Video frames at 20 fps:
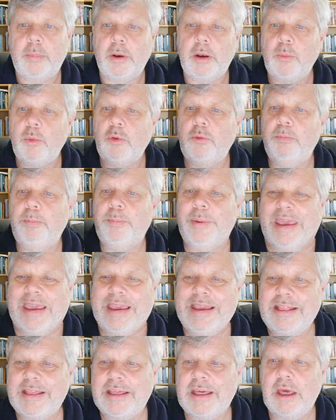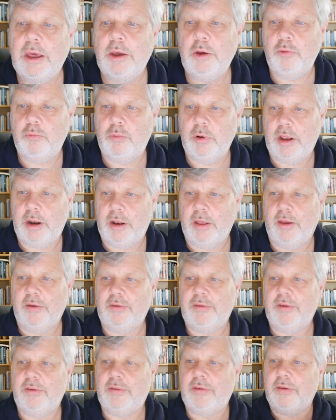But it was Peter who
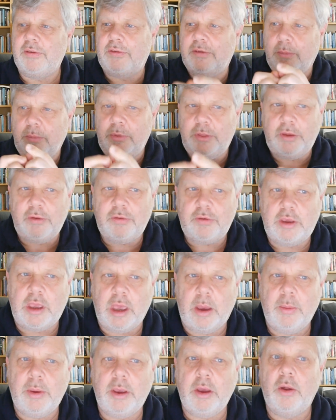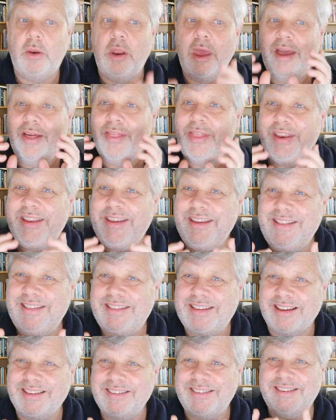realises that something's going on that he
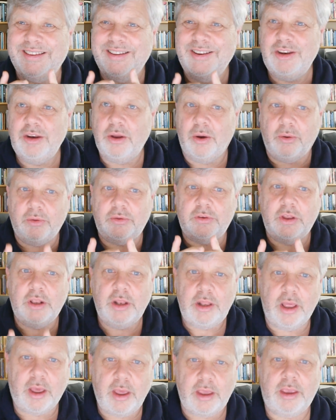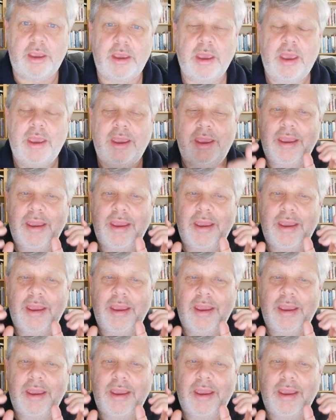does not like.